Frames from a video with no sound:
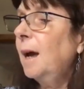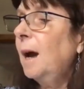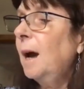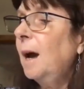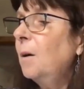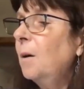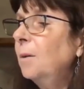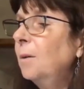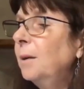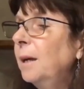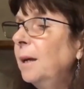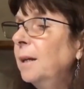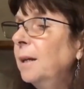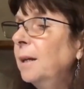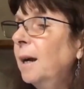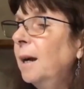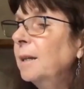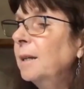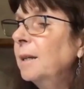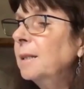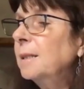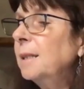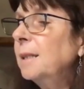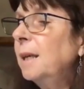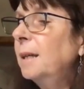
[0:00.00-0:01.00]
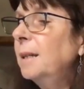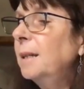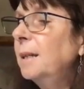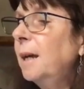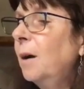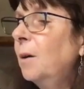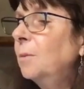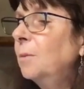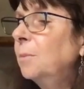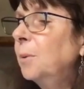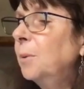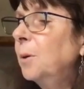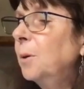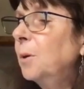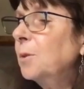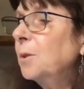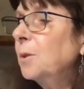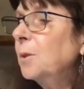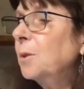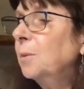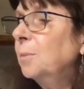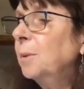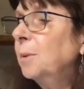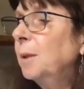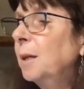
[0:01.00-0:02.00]
Out, and I send out
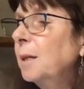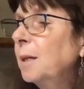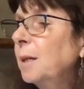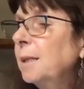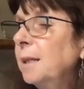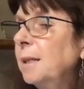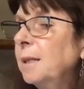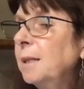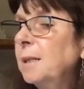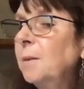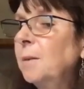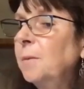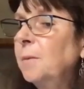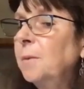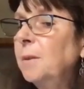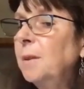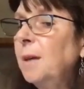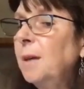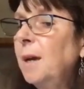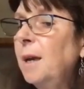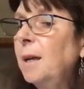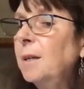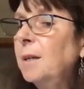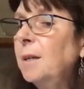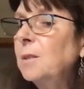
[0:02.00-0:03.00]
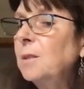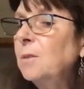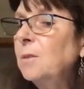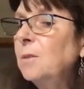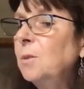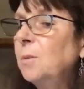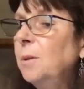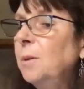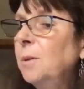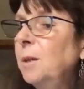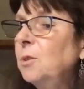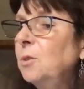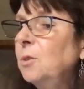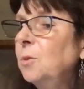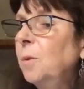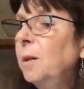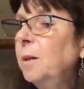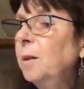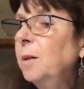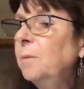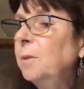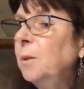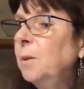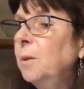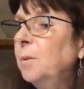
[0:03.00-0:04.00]
personal blessings of thanks to each
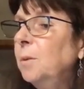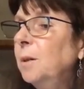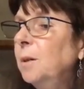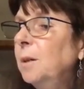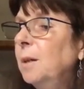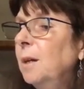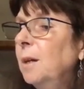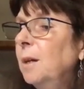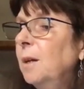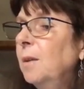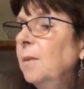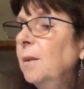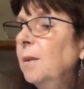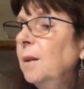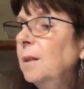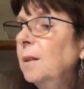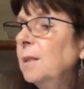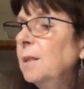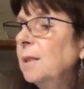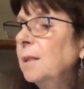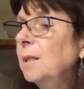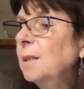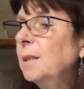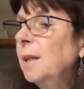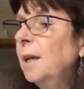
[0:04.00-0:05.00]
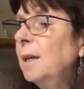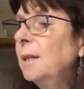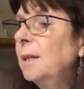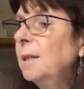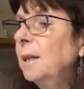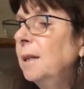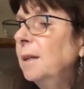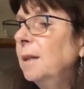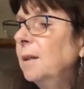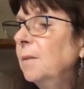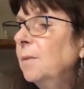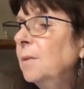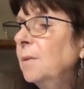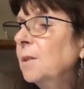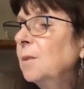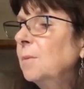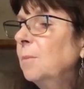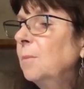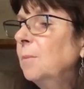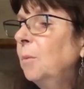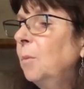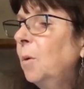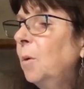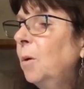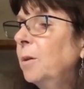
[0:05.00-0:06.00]
one of you that is attending this
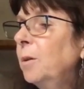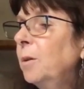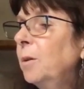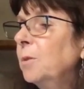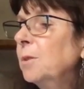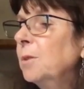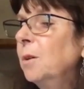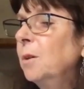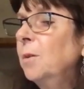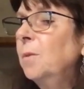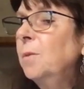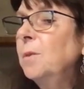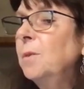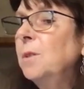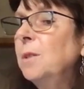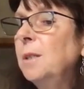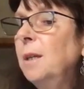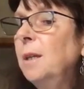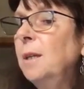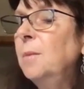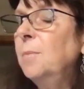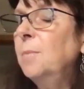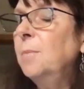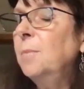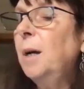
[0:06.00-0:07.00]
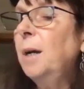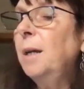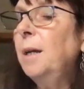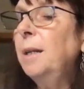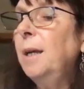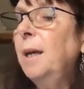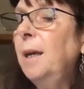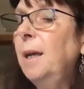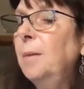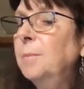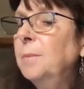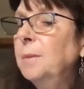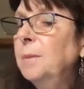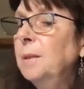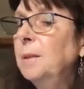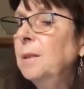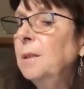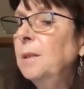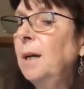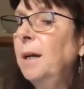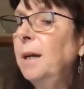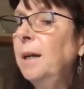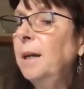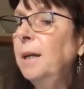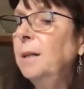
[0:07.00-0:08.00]
memorial service in my name,
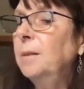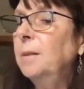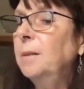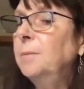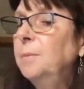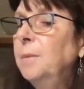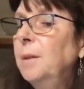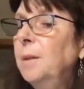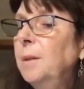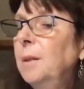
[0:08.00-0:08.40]
Diana.